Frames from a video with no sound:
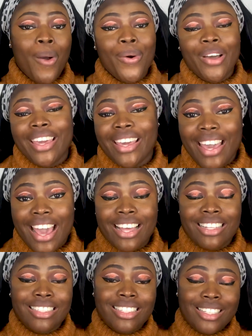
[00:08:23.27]
Okay
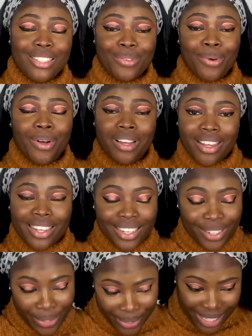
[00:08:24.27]
guys, this is what
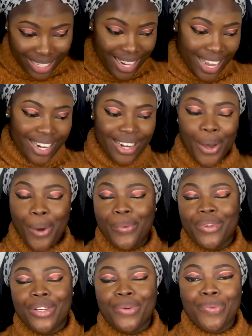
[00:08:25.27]
it looks like now
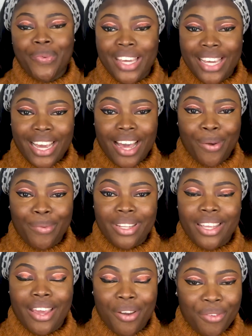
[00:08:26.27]
with the wing and with
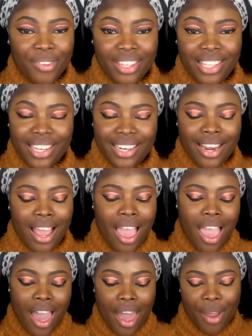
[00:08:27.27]
the everything.
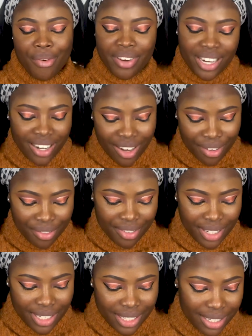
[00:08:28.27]
I really love
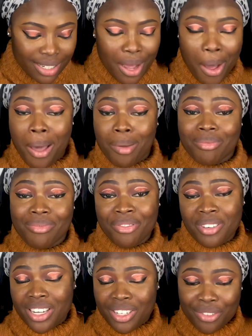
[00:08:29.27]
it. Now I'm
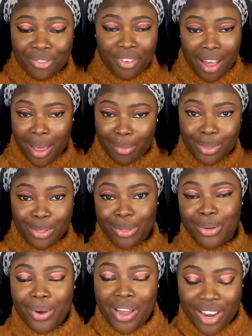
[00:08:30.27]
feeling the vibe to
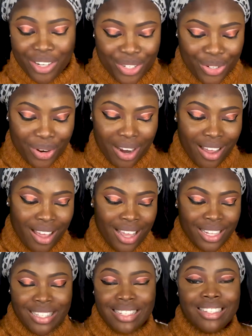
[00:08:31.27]
go extra
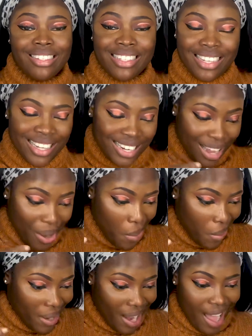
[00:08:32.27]
to do the inner
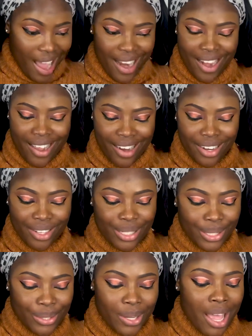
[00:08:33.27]
corner eyeliner,
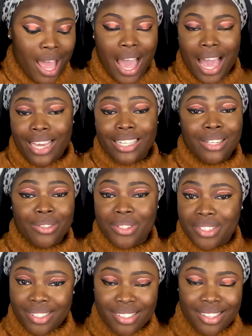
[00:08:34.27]
so I guess I'll
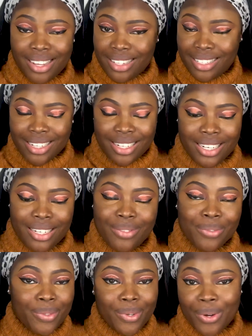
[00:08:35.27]
just do that and then
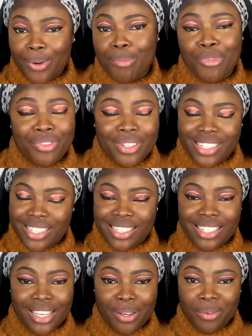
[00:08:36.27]
move on to the
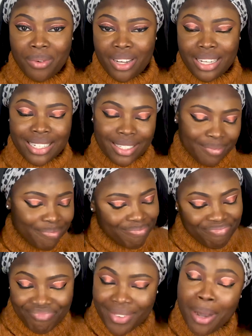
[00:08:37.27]
skin work.
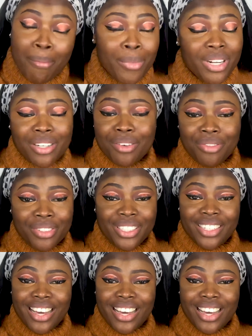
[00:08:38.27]
I'm model for you